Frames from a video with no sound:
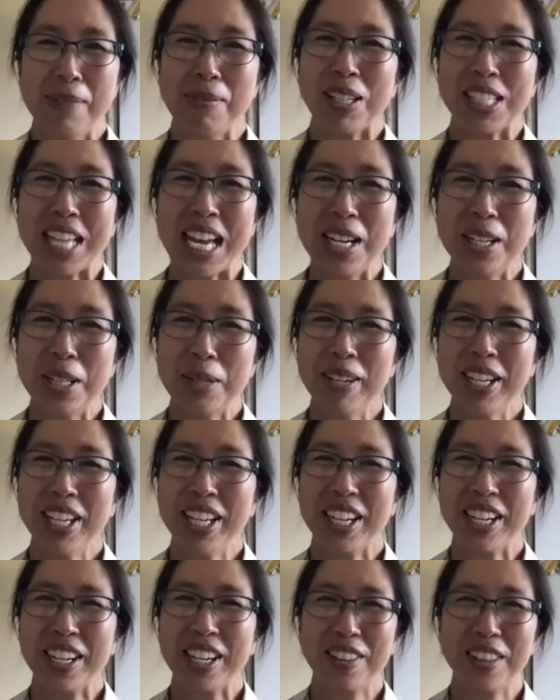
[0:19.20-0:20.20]
I'm excited to
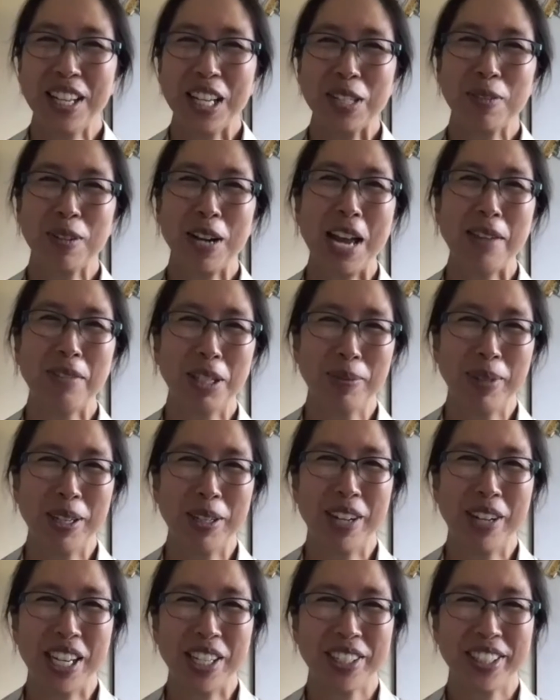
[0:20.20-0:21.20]
be here. Thanks for having
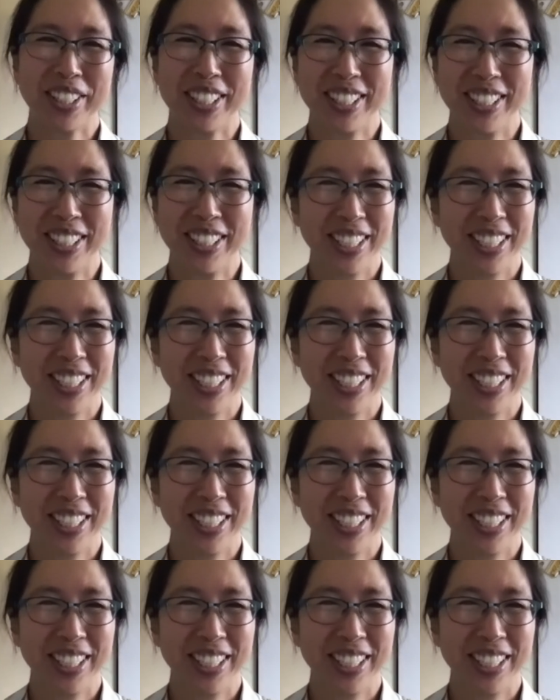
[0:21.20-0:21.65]
me, Rachel.